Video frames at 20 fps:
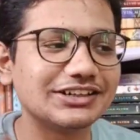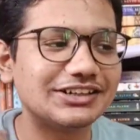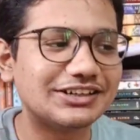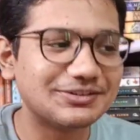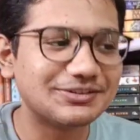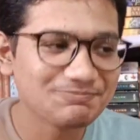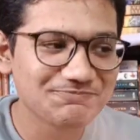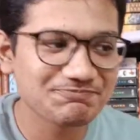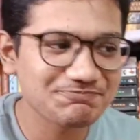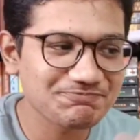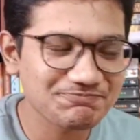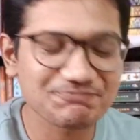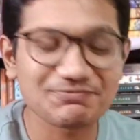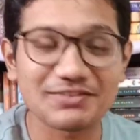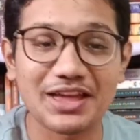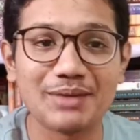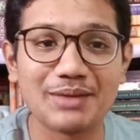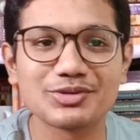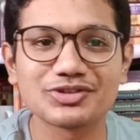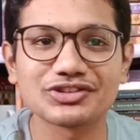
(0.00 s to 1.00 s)
Imogen
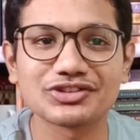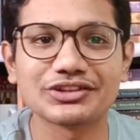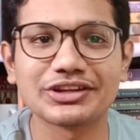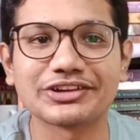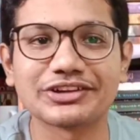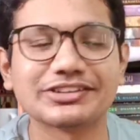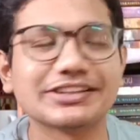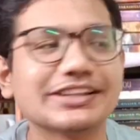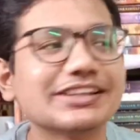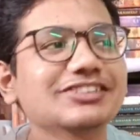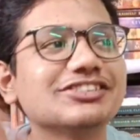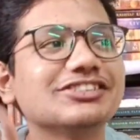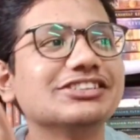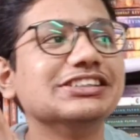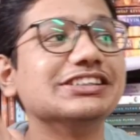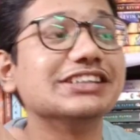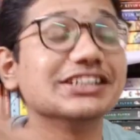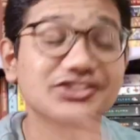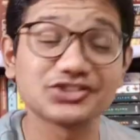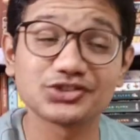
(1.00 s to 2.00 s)
Herondale, she gets to know
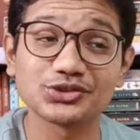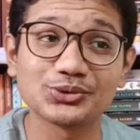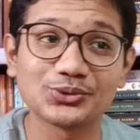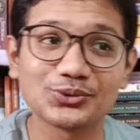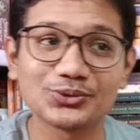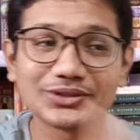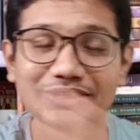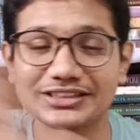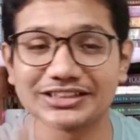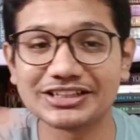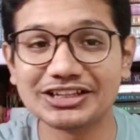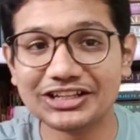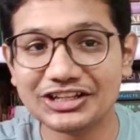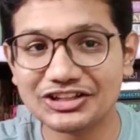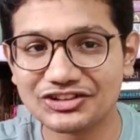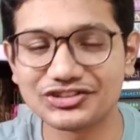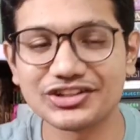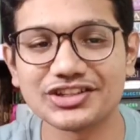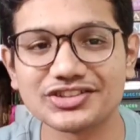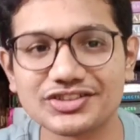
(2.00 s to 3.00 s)
that Jace is a
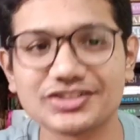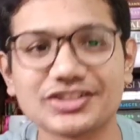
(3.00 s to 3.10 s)
Herondale.